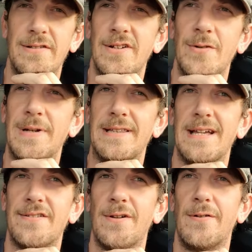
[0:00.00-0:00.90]
Do you know what I mean?
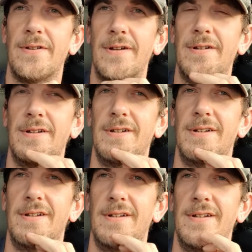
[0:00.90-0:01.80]
That's all the
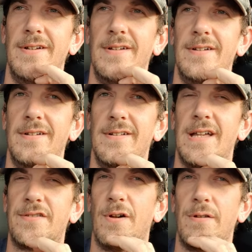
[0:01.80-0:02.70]

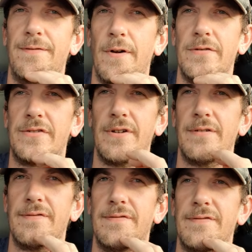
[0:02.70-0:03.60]
that's all the fun
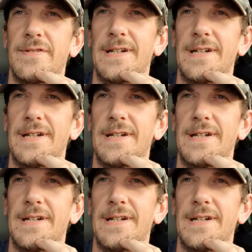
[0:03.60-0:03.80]
stuff.